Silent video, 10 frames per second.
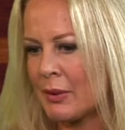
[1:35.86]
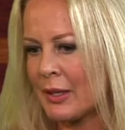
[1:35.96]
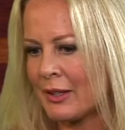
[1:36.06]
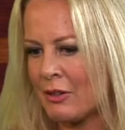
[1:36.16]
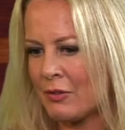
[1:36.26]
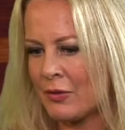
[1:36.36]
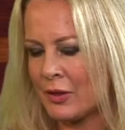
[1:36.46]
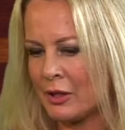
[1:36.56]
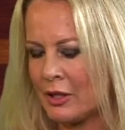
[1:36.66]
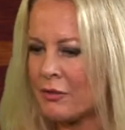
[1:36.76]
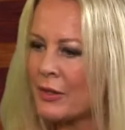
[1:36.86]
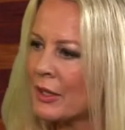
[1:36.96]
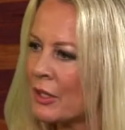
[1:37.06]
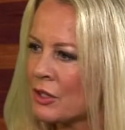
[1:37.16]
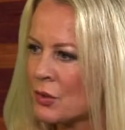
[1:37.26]
that they feel an
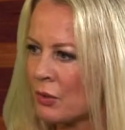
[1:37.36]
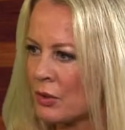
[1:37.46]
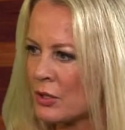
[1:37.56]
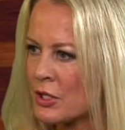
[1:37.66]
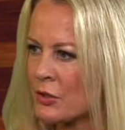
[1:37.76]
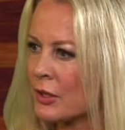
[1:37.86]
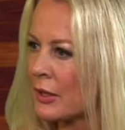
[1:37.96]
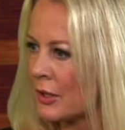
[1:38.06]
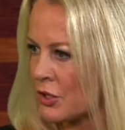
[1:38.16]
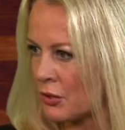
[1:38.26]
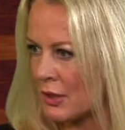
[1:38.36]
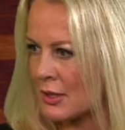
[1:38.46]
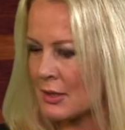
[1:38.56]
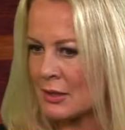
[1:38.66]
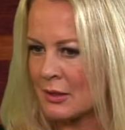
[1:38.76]
affinity towards, or that they
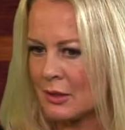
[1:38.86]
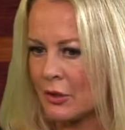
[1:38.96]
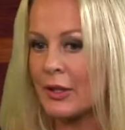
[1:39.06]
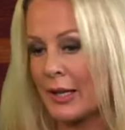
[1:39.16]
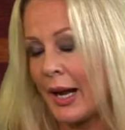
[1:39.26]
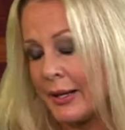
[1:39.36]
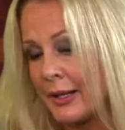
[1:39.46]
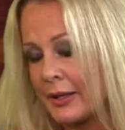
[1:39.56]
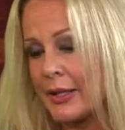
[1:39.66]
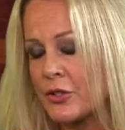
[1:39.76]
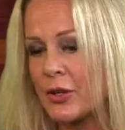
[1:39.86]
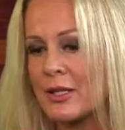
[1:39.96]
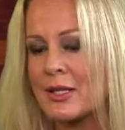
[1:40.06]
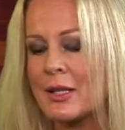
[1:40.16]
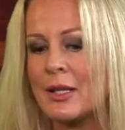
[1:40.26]
trust, and that they
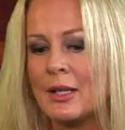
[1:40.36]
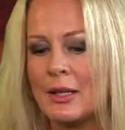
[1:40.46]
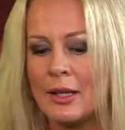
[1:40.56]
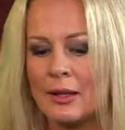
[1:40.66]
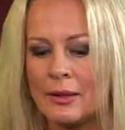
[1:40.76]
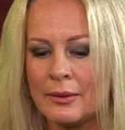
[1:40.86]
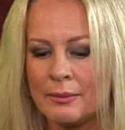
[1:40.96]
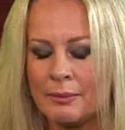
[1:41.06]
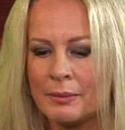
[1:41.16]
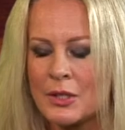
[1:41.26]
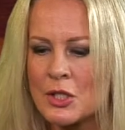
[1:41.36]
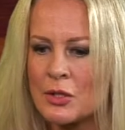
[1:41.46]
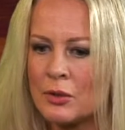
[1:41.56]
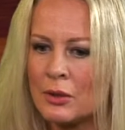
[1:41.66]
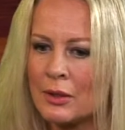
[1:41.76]
trust.
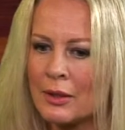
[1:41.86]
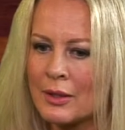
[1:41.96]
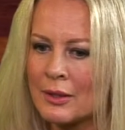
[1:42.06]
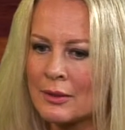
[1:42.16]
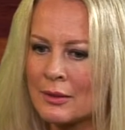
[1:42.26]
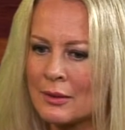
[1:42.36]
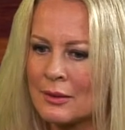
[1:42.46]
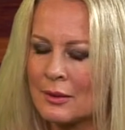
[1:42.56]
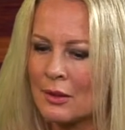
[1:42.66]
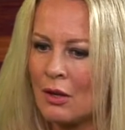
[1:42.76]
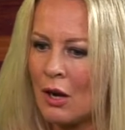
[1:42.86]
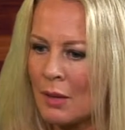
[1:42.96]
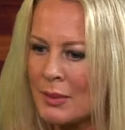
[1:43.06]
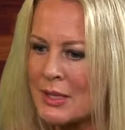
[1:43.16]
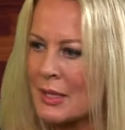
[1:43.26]
So a lot of the
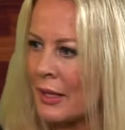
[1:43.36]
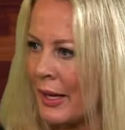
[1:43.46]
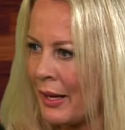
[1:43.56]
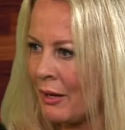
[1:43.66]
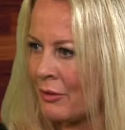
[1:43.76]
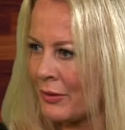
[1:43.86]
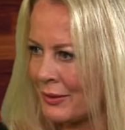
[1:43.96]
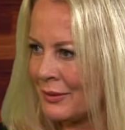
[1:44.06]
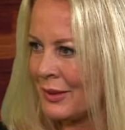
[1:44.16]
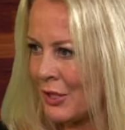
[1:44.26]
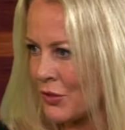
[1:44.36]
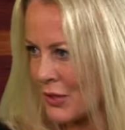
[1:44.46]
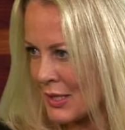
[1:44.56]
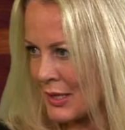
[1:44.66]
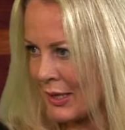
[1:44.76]
hobbies that I have and
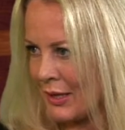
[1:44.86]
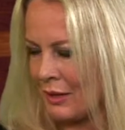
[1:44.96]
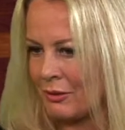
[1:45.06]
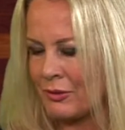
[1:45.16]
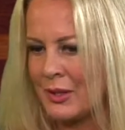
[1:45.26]
interests that I have,